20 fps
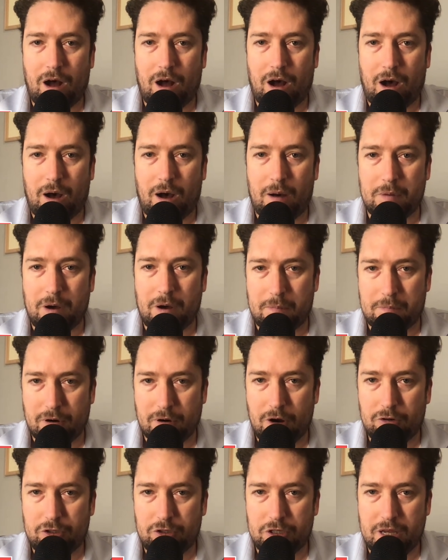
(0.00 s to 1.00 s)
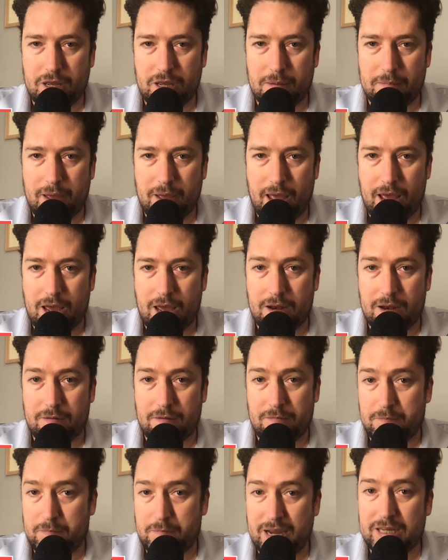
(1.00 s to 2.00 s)
approached him
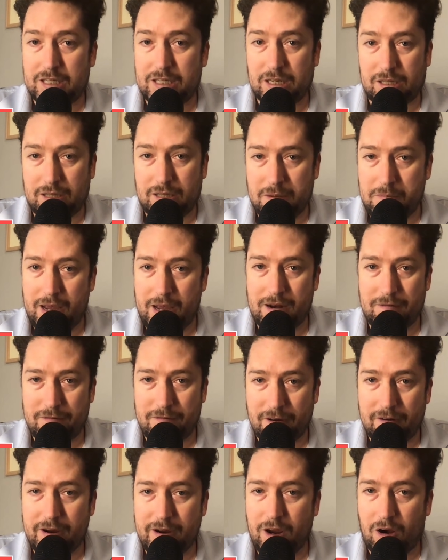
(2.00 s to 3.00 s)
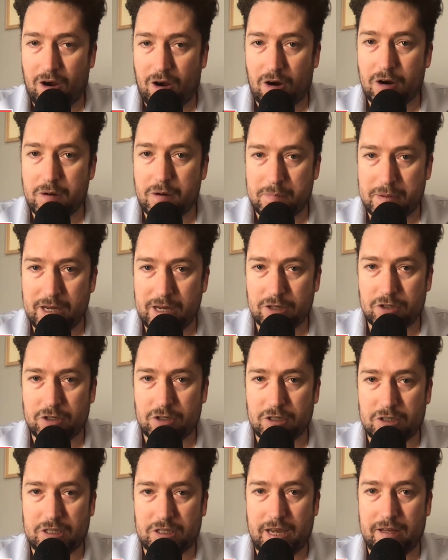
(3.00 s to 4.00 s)
and basically made a very hard
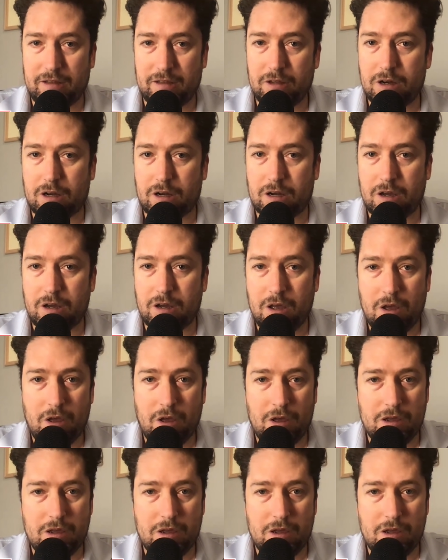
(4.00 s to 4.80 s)
pitch to say, look,